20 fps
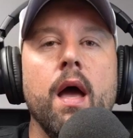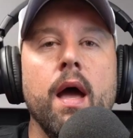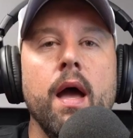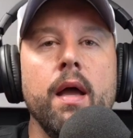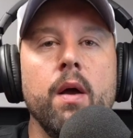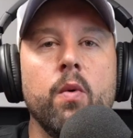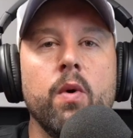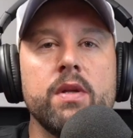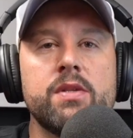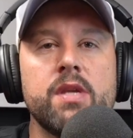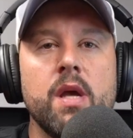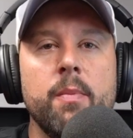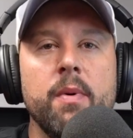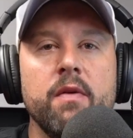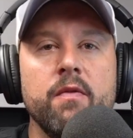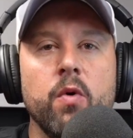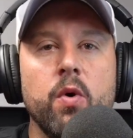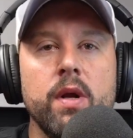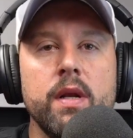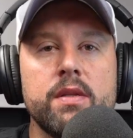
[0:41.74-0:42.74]
Hey, what's up,
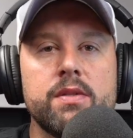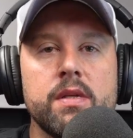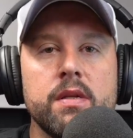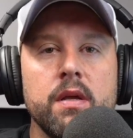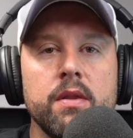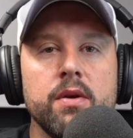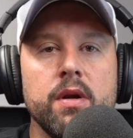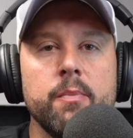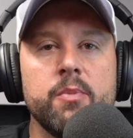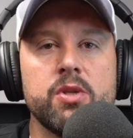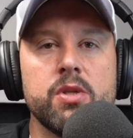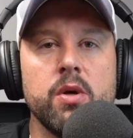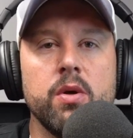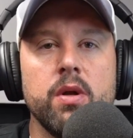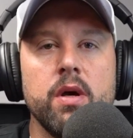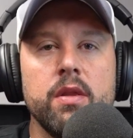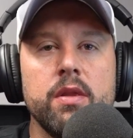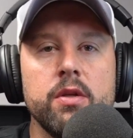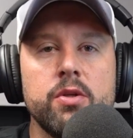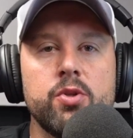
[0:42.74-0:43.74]
everyone? It's another episode
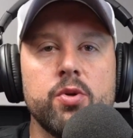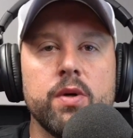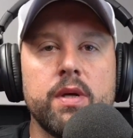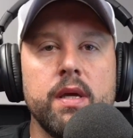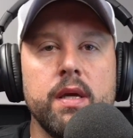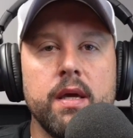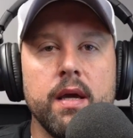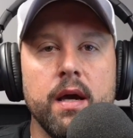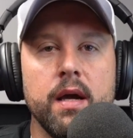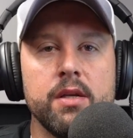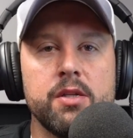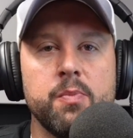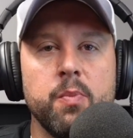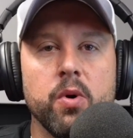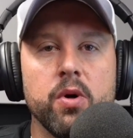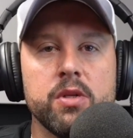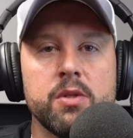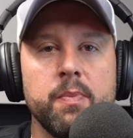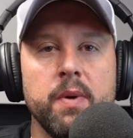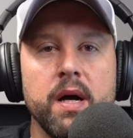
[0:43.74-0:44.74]
of the Tricky Guy
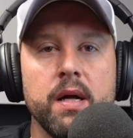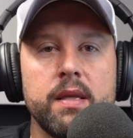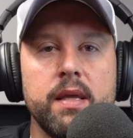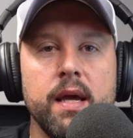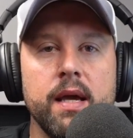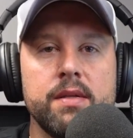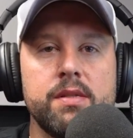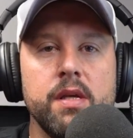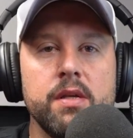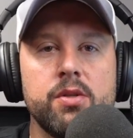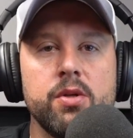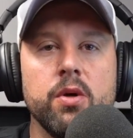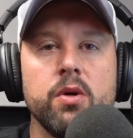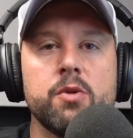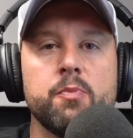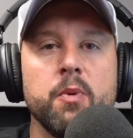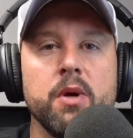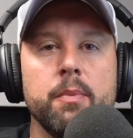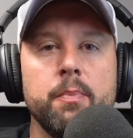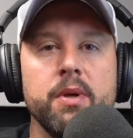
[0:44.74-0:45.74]
Sports Podcast. It's your
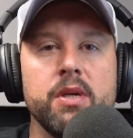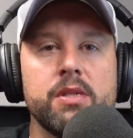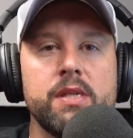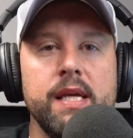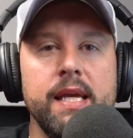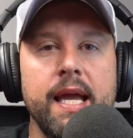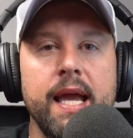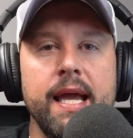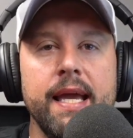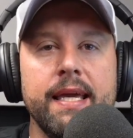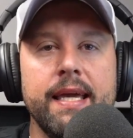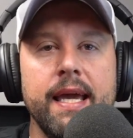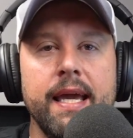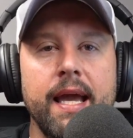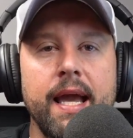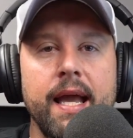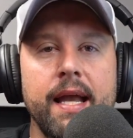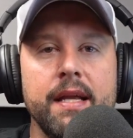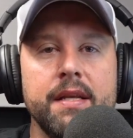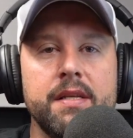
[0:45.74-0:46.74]
host, Brent Bilsky,
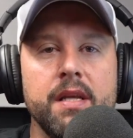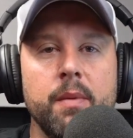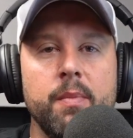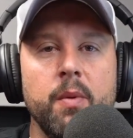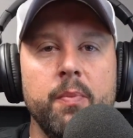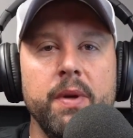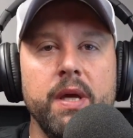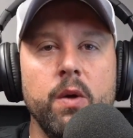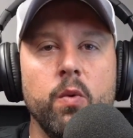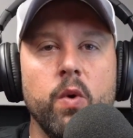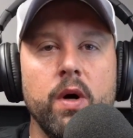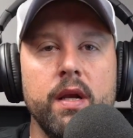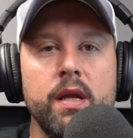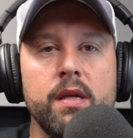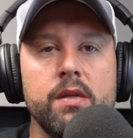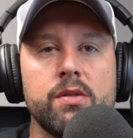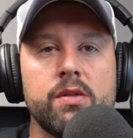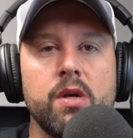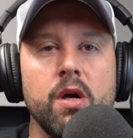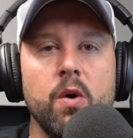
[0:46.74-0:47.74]
aka Double B. What
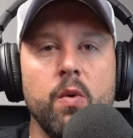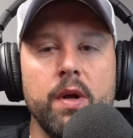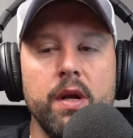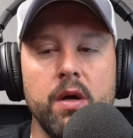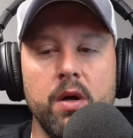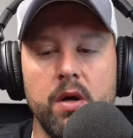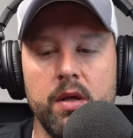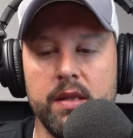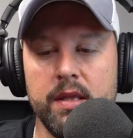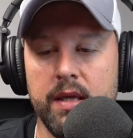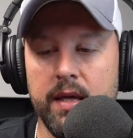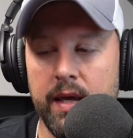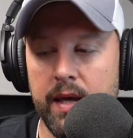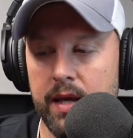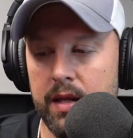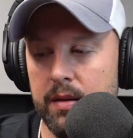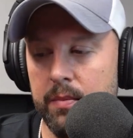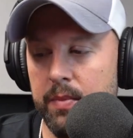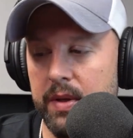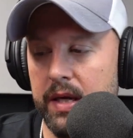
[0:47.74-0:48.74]
is going on? The
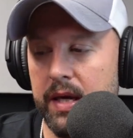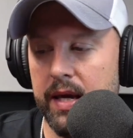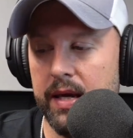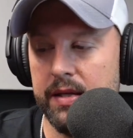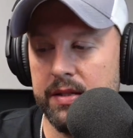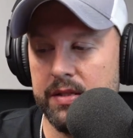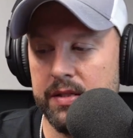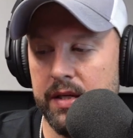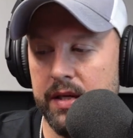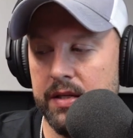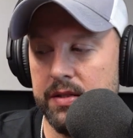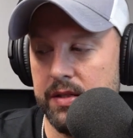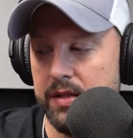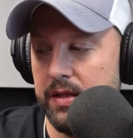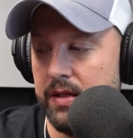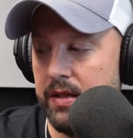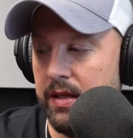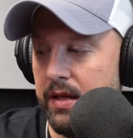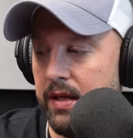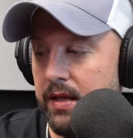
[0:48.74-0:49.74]
NBA
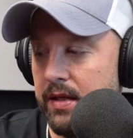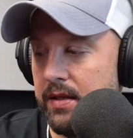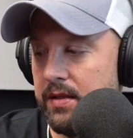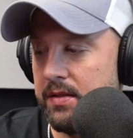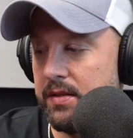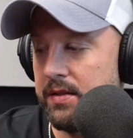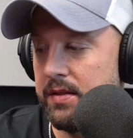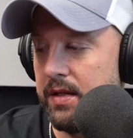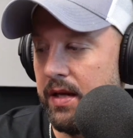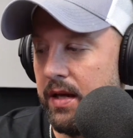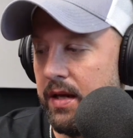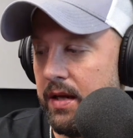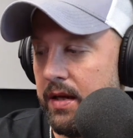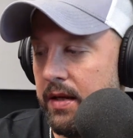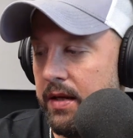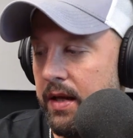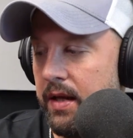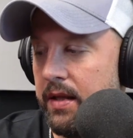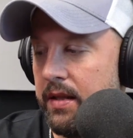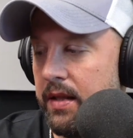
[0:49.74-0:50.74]
season is
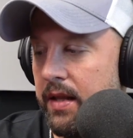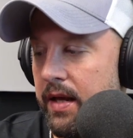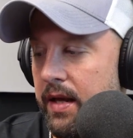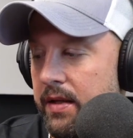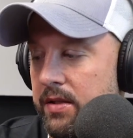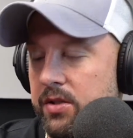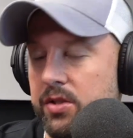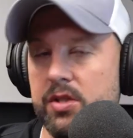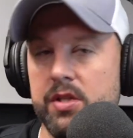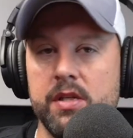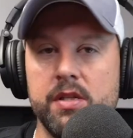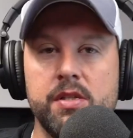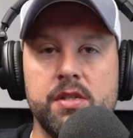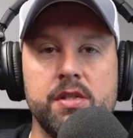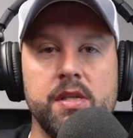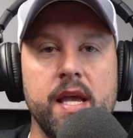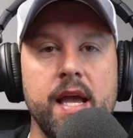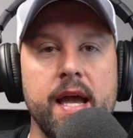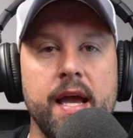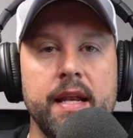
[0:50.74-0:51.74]
done, and that's just
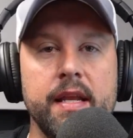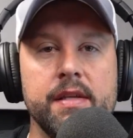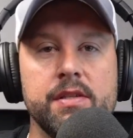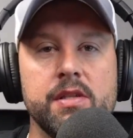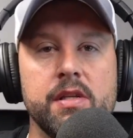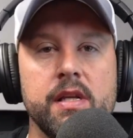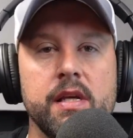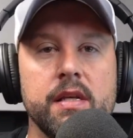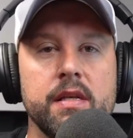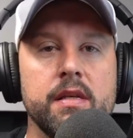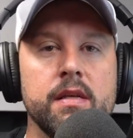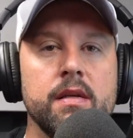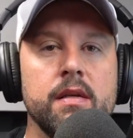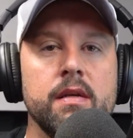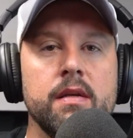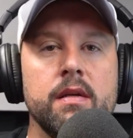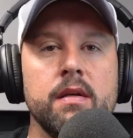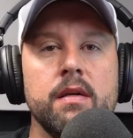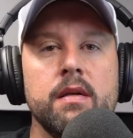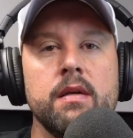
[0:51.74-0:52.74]
sad, isn't it?
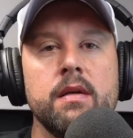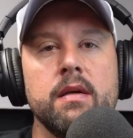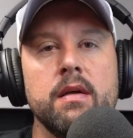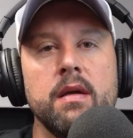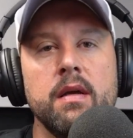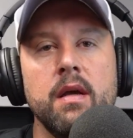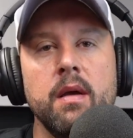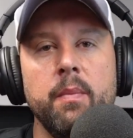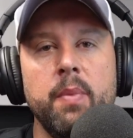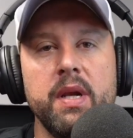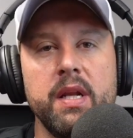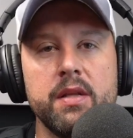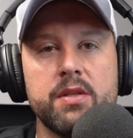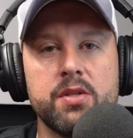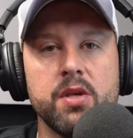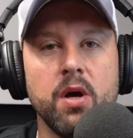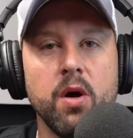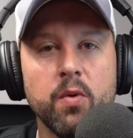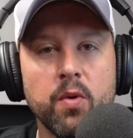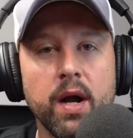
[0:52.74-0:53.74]
Oh, no. But
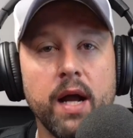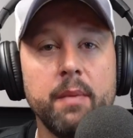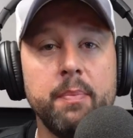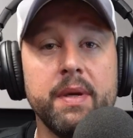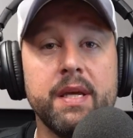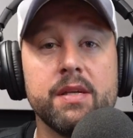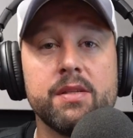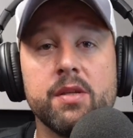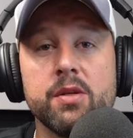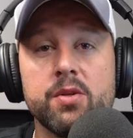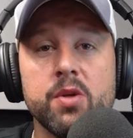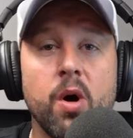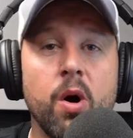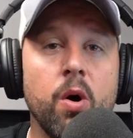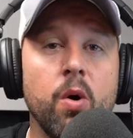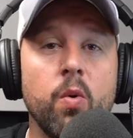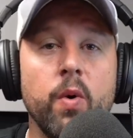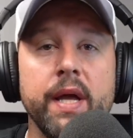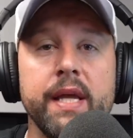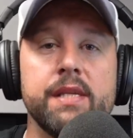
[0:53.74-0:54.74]
it's all right because there's
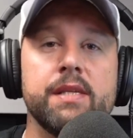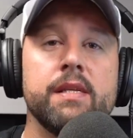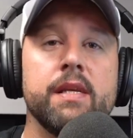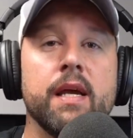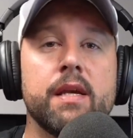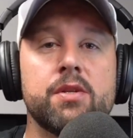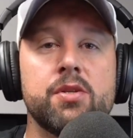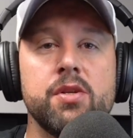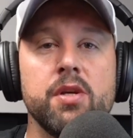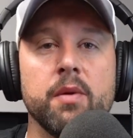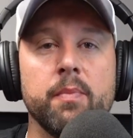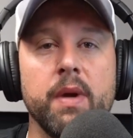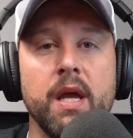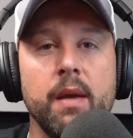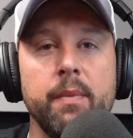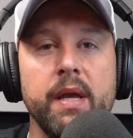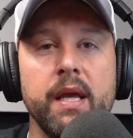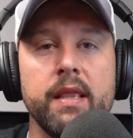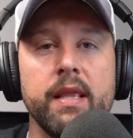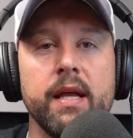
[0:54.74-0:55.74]
always next year,
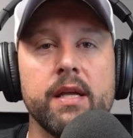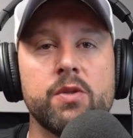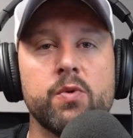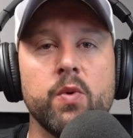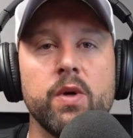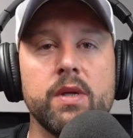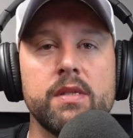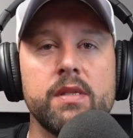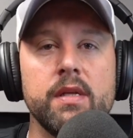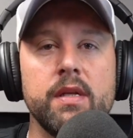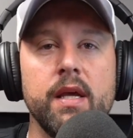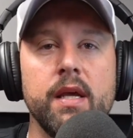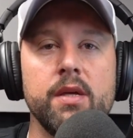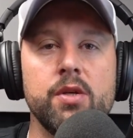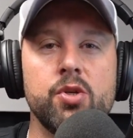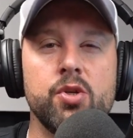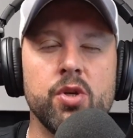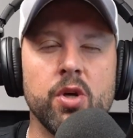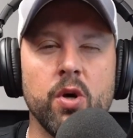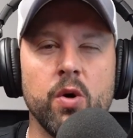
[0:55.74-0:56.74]
baby, and that's what today's
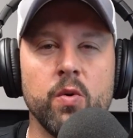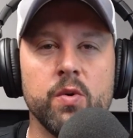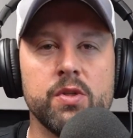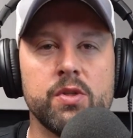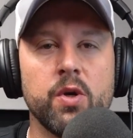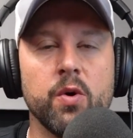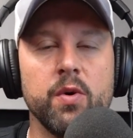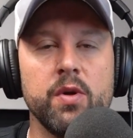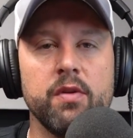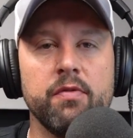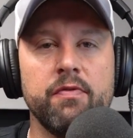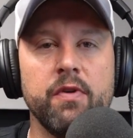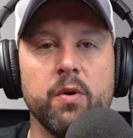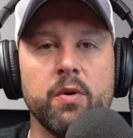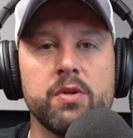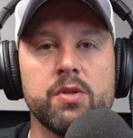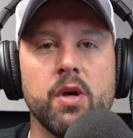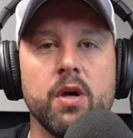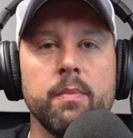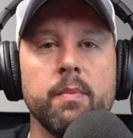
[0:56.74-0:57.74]
show is going to
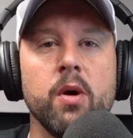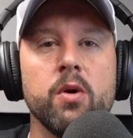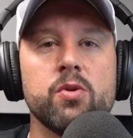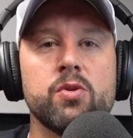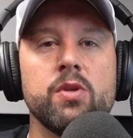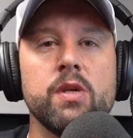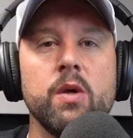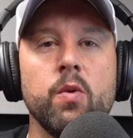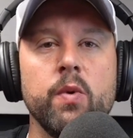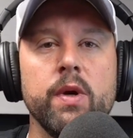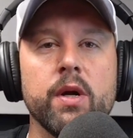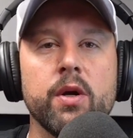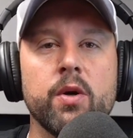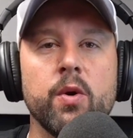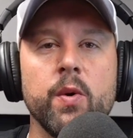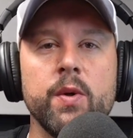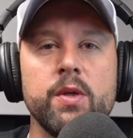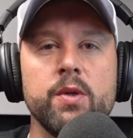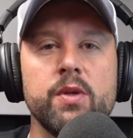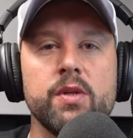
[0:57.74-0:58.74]
focus on. Mostly, we are
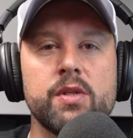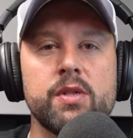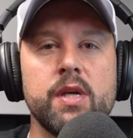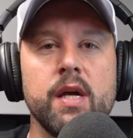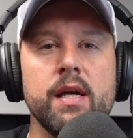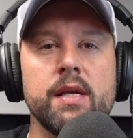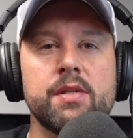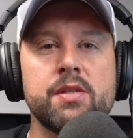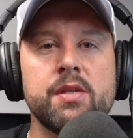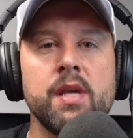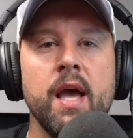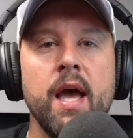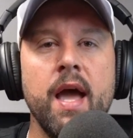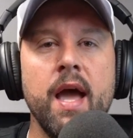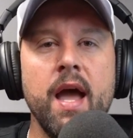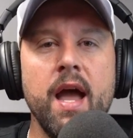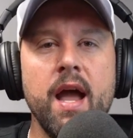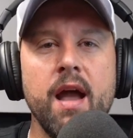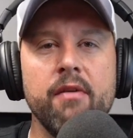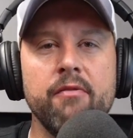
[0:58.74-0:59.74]
going to discuss
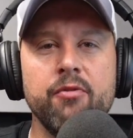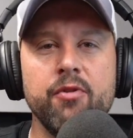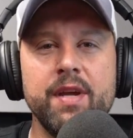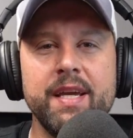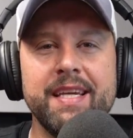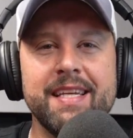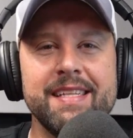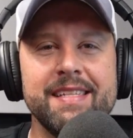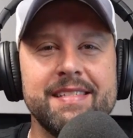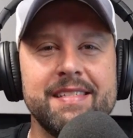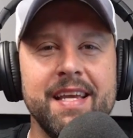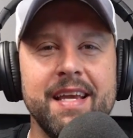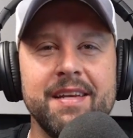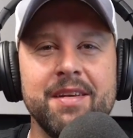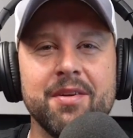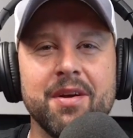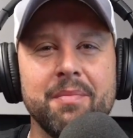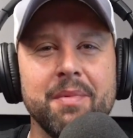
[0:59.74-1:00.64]
every contender.